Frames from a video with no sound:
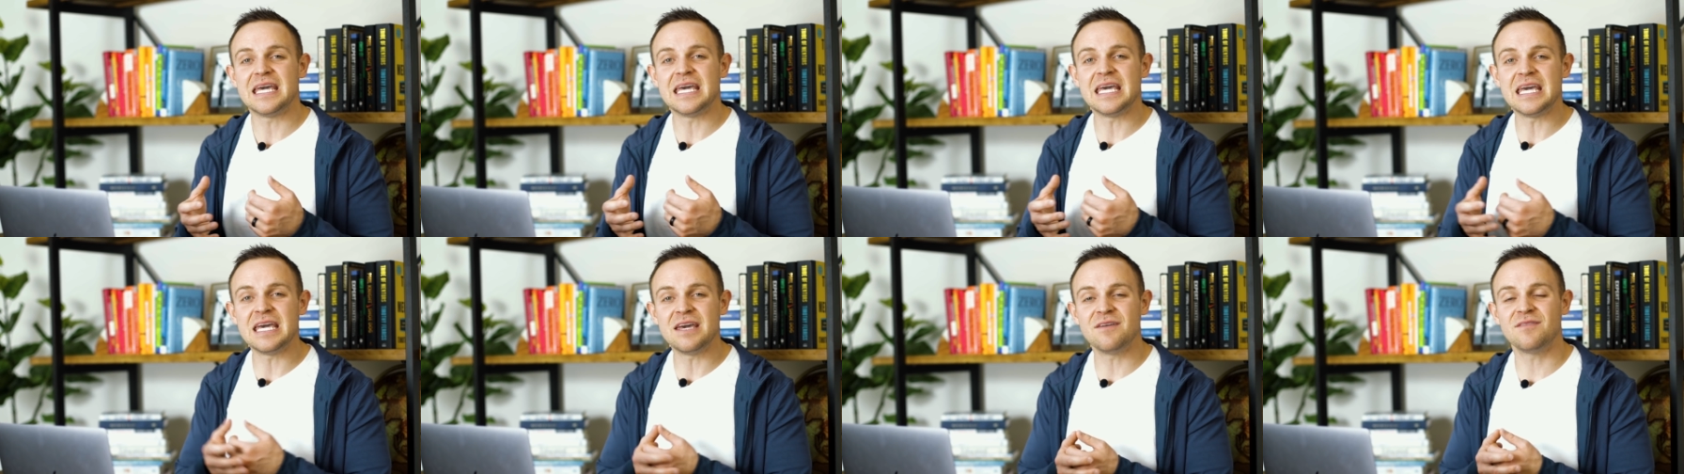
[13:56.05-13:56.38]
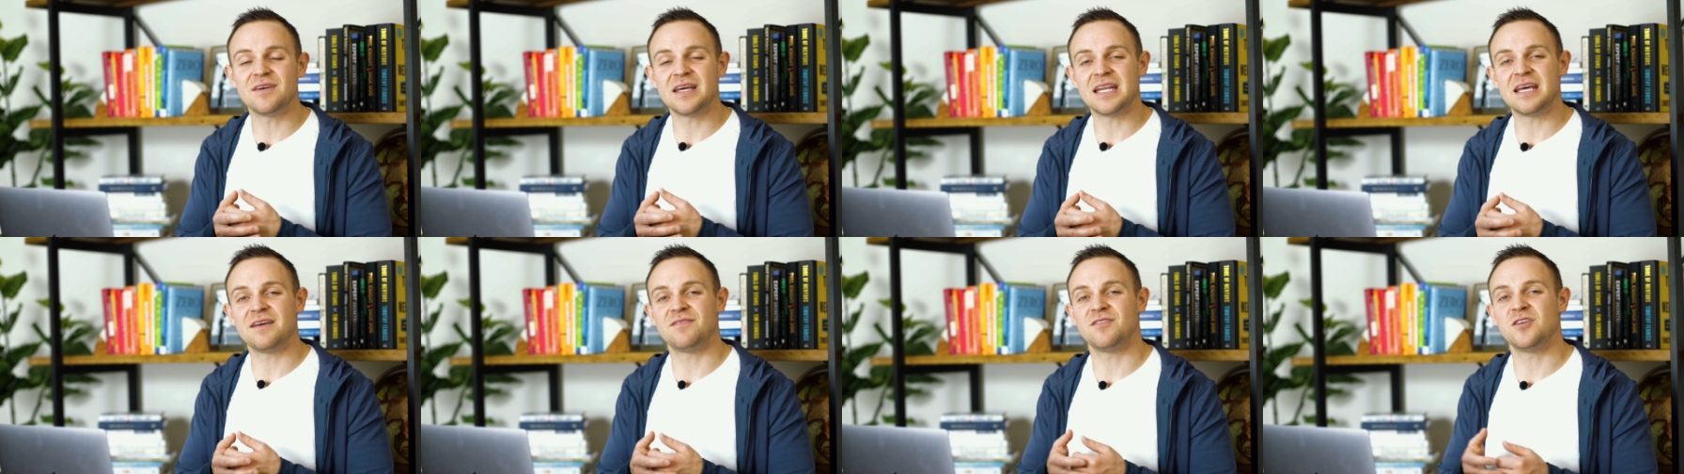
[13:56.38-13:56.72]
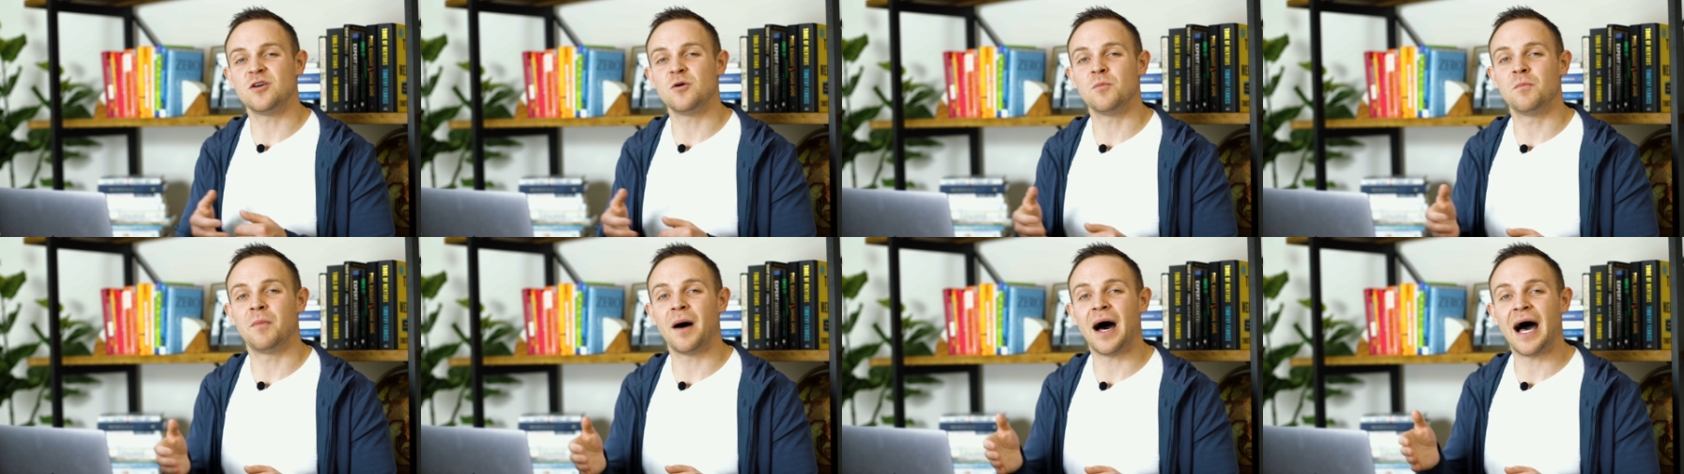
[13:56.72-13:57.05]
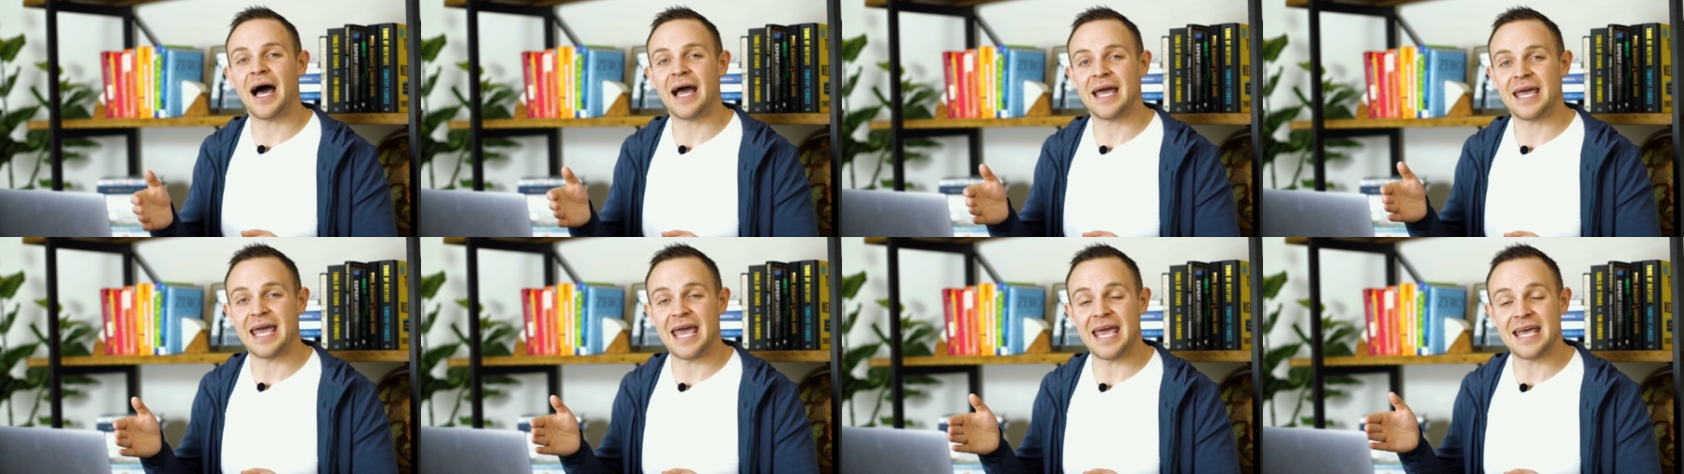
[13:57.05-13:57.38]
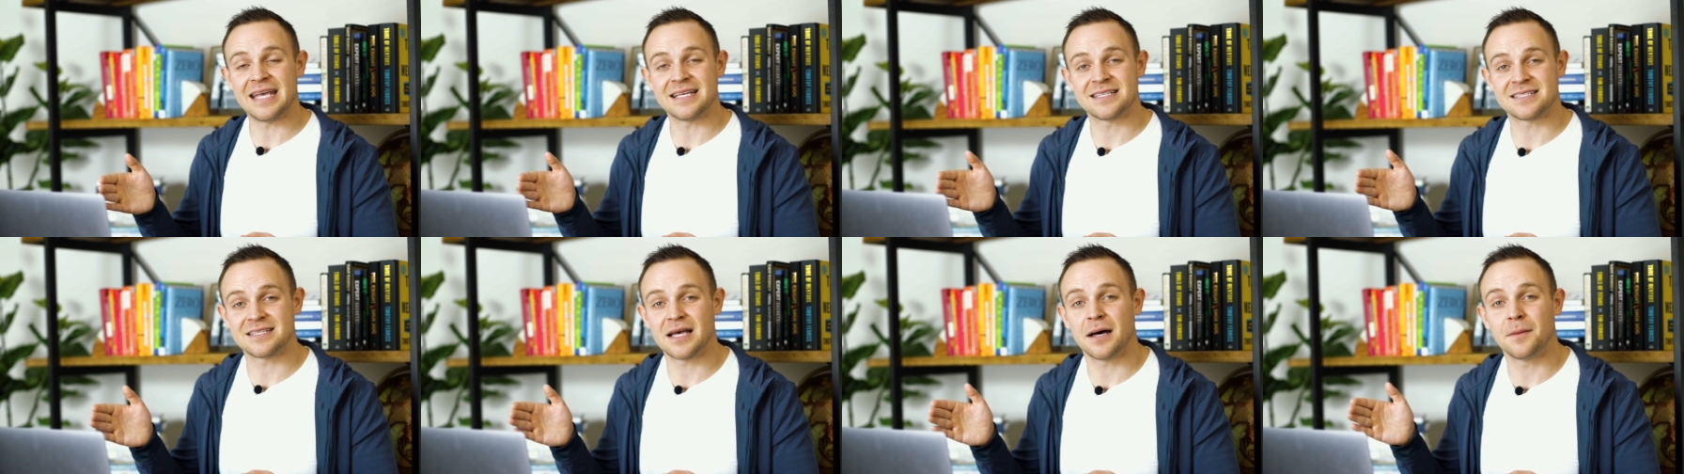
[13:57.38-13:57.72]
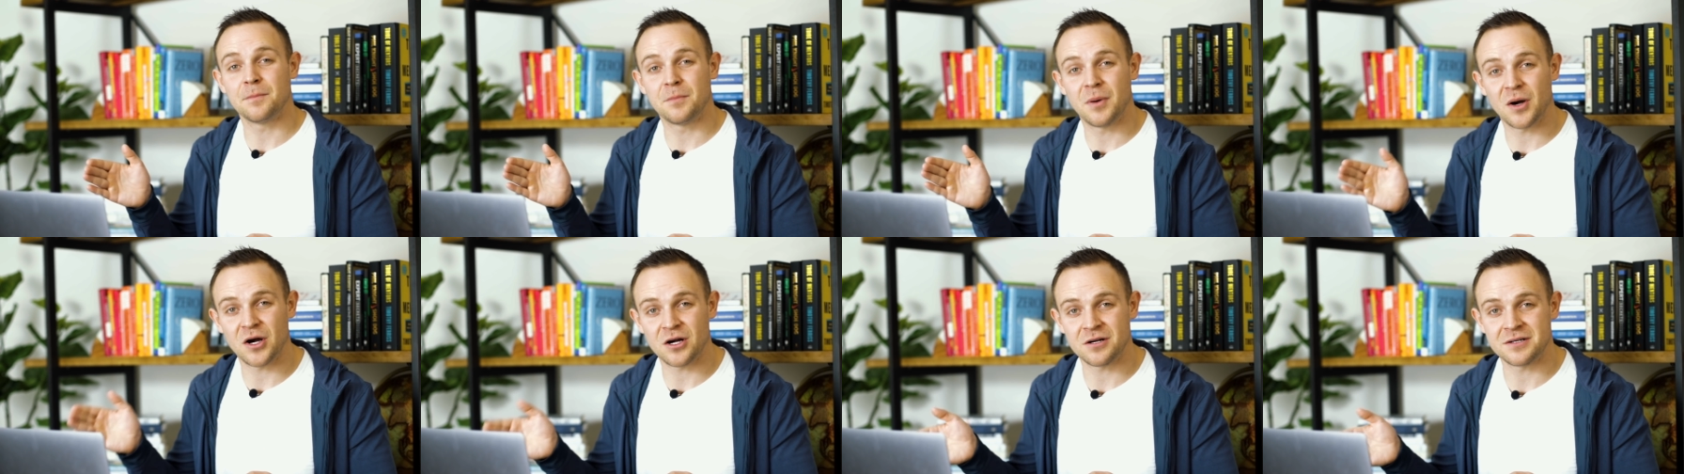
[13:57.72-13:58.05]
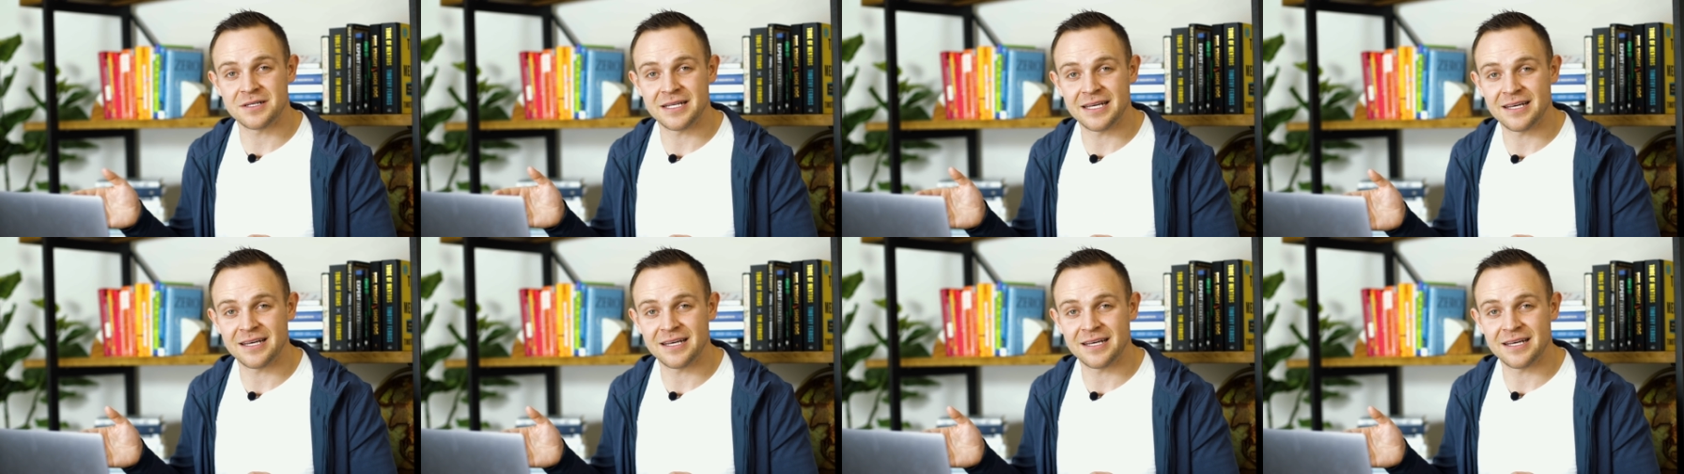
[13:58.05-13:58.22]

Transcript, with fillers: even if you buy a subpar